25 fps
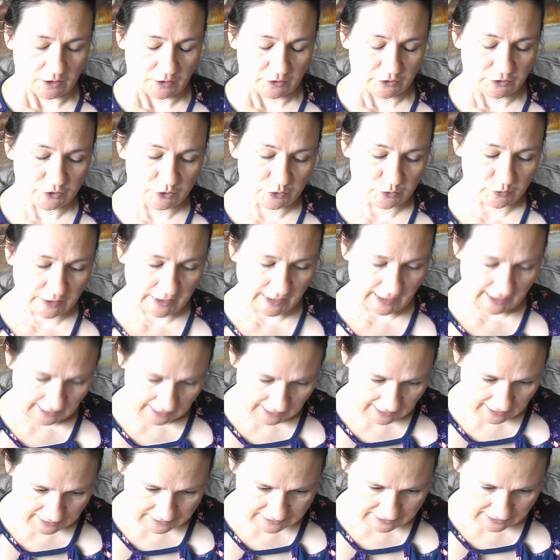You
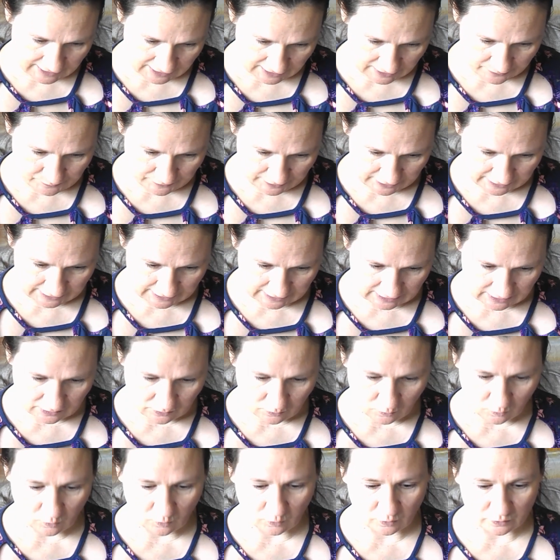cannot take money
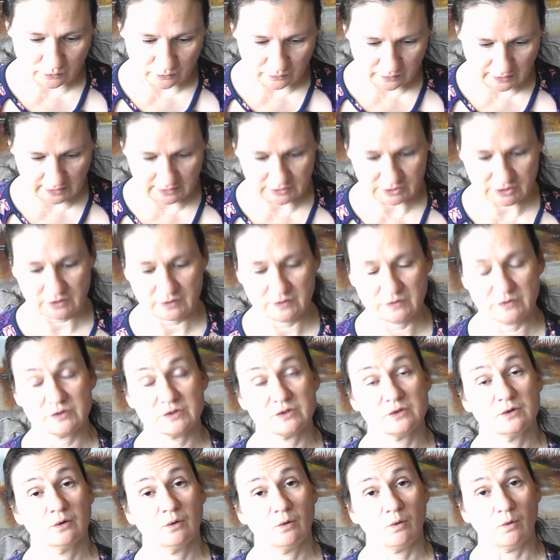or
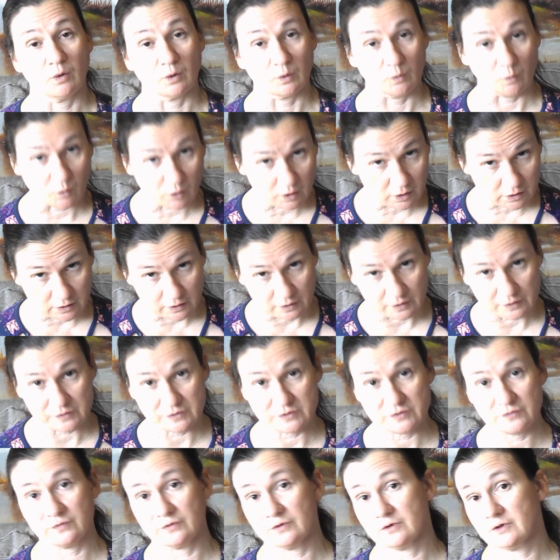donations or
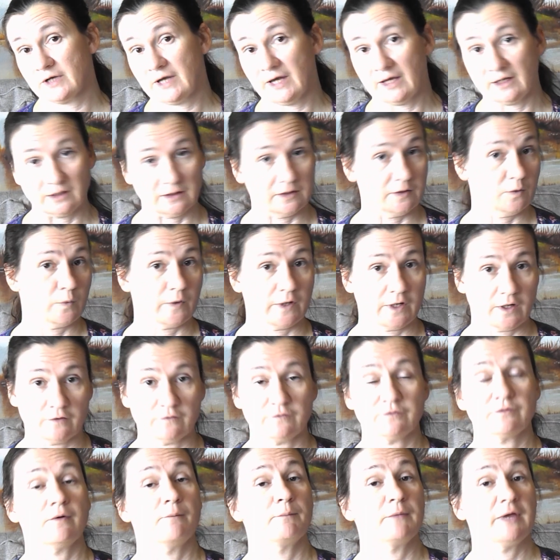orders for Kennedy wear
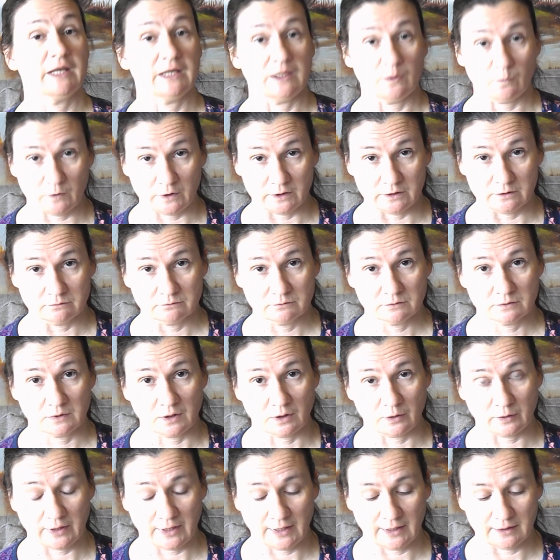from anyone,
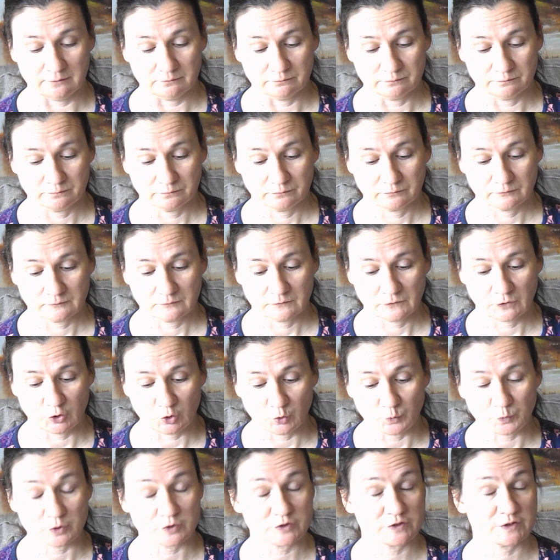okay?
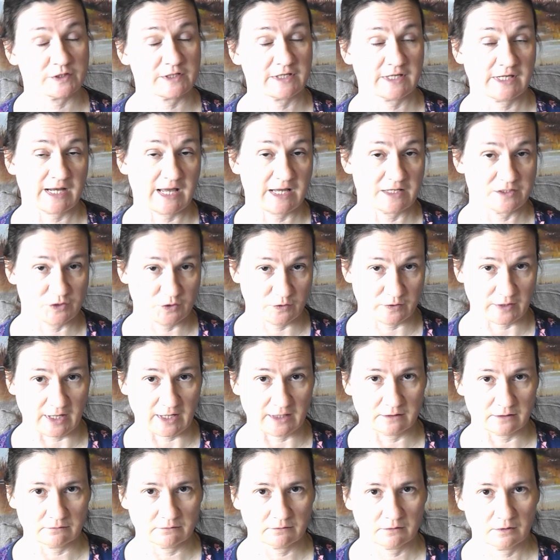You personally cannot do
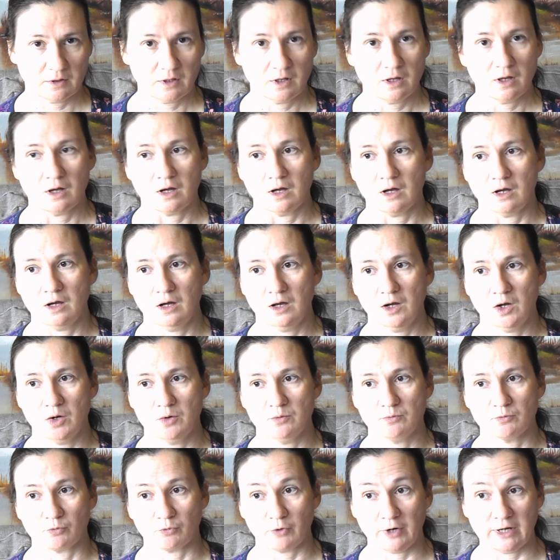that.
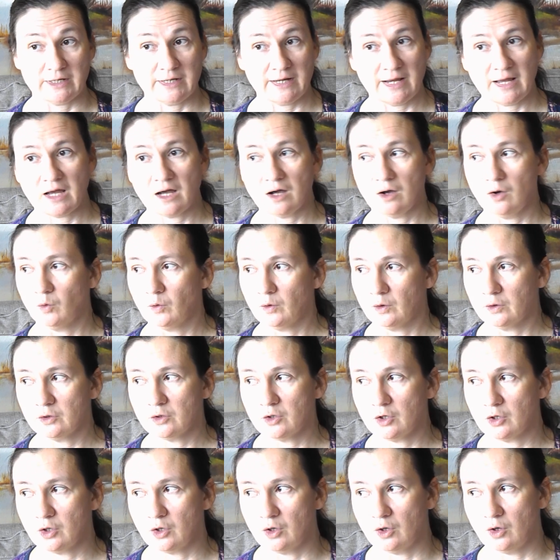Right now,
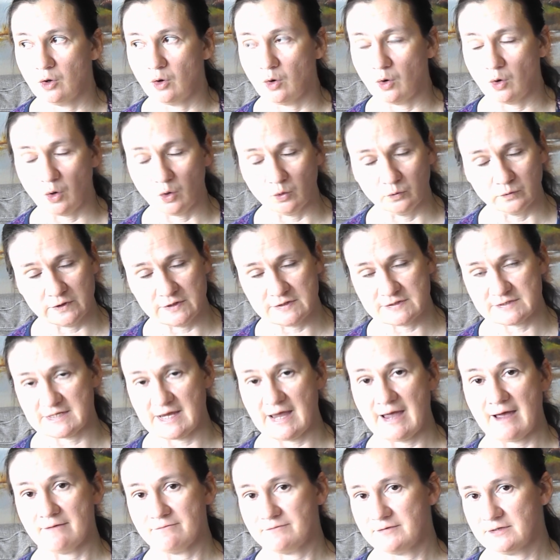only
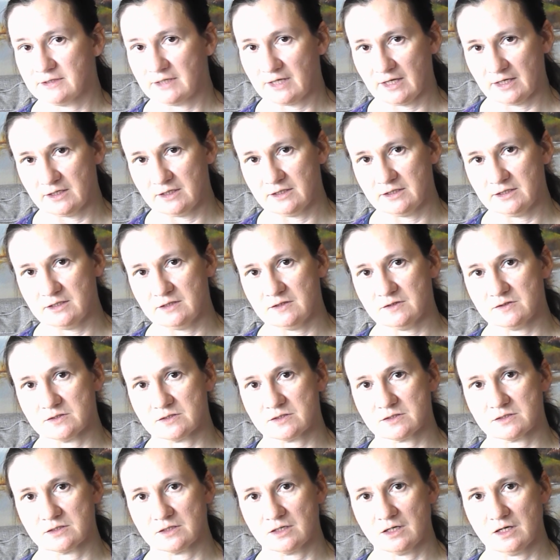staff in
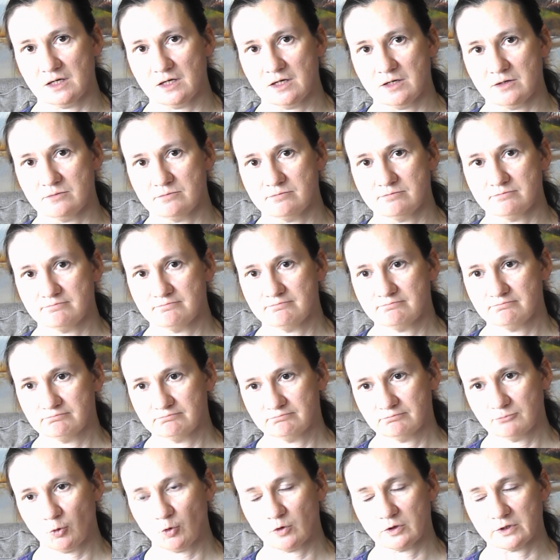Kennedy's
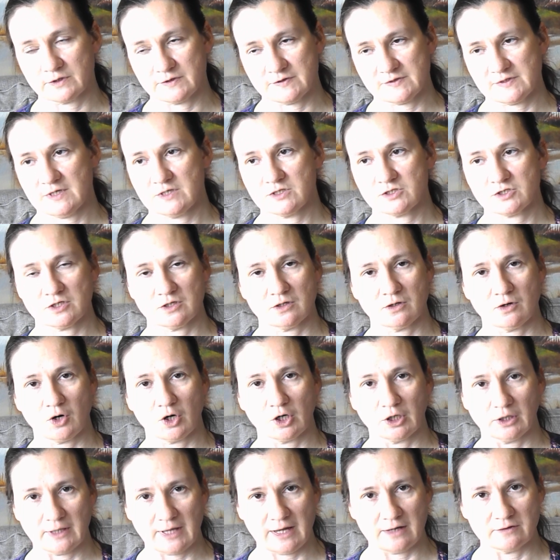organization
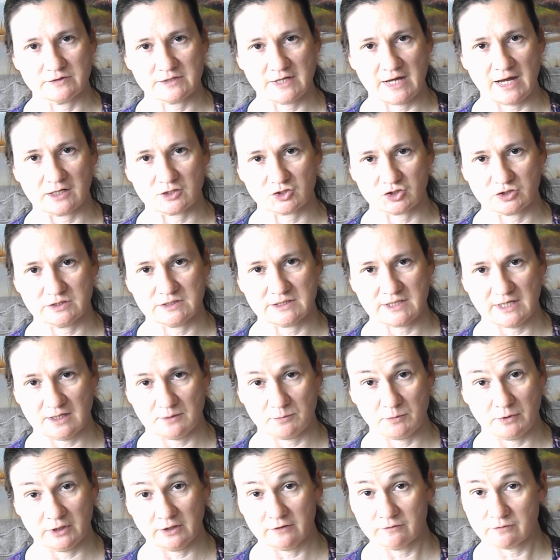are allowed to actually
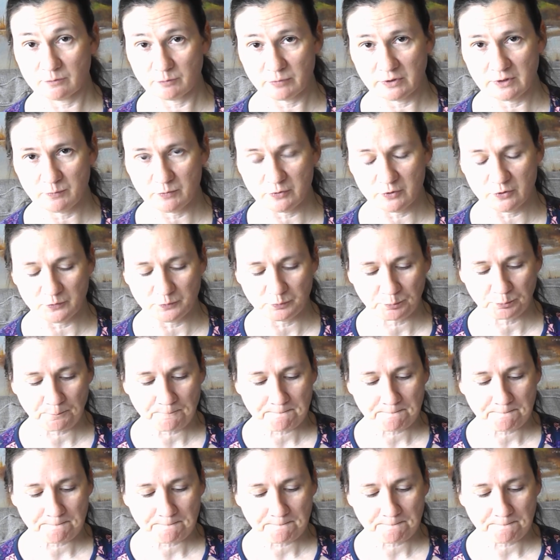take money from people